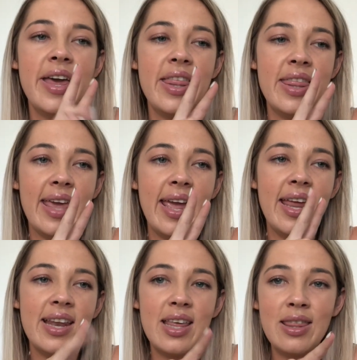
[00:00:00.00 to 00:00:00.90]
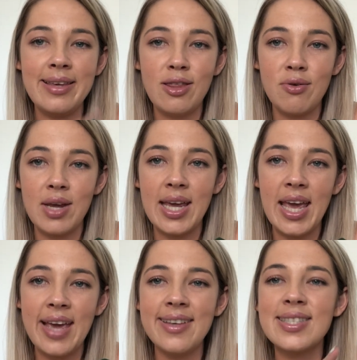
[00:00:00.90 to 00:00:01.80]
than the 3
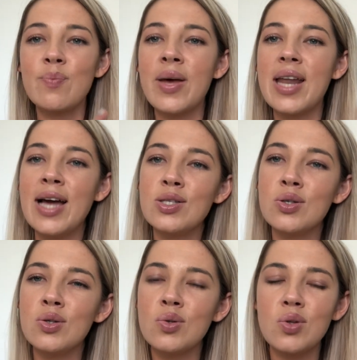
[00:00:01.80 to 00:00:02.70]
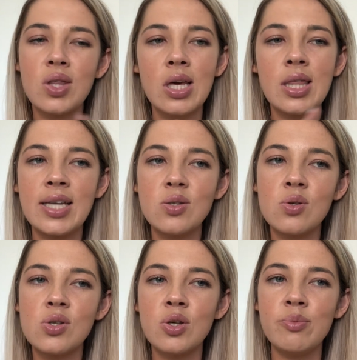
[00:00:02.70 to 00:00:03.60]
Kings, but I do think that's
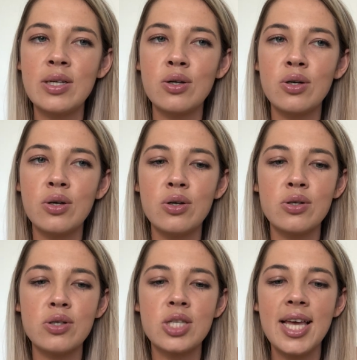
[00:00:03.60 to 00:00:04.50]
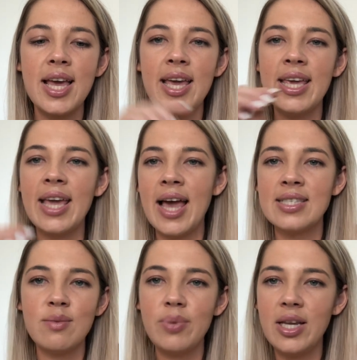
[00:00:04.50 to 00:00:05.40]
also because he
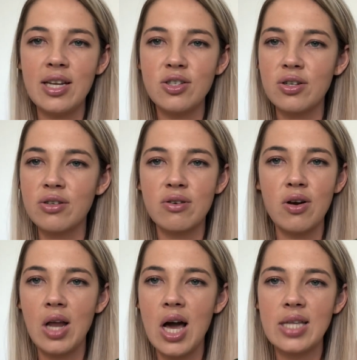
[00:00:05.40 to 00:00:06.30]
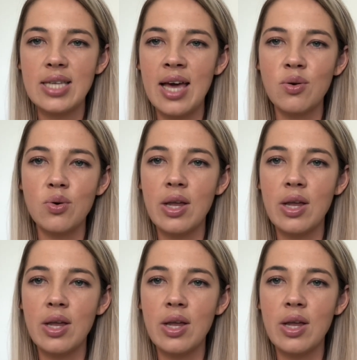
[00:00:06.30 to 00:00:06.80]
hasn't been under a grow light at all.